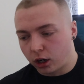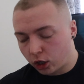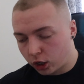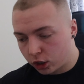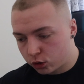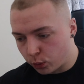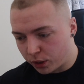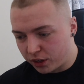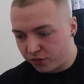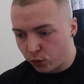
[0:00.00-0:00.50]

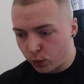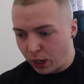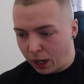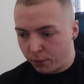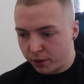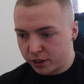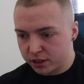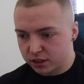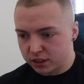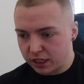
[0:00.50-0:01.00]
another 24
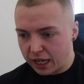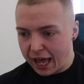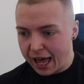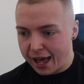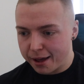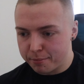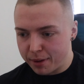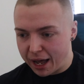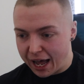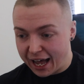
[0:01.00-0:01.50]
hours
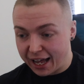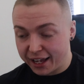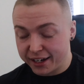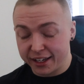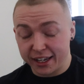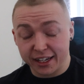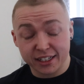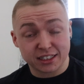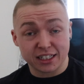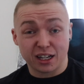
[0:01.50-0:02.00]
and
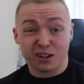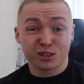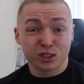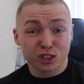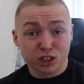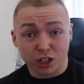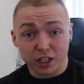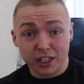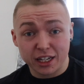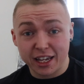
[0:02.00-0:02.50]
it is now
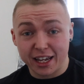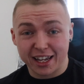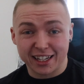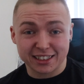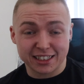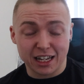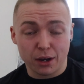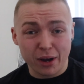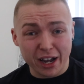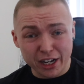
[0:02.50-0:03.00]
Sunday. It
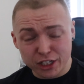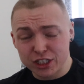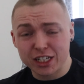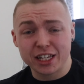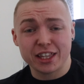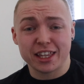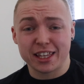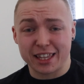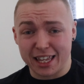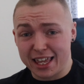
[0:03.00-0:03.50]
is now
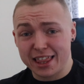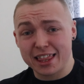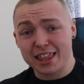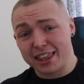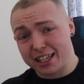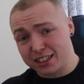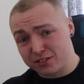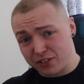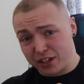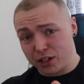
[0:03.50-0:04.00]
actually the day that
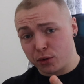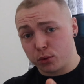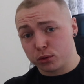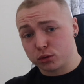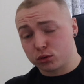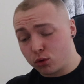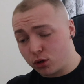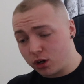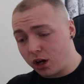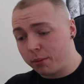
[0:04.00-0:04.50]
this video is going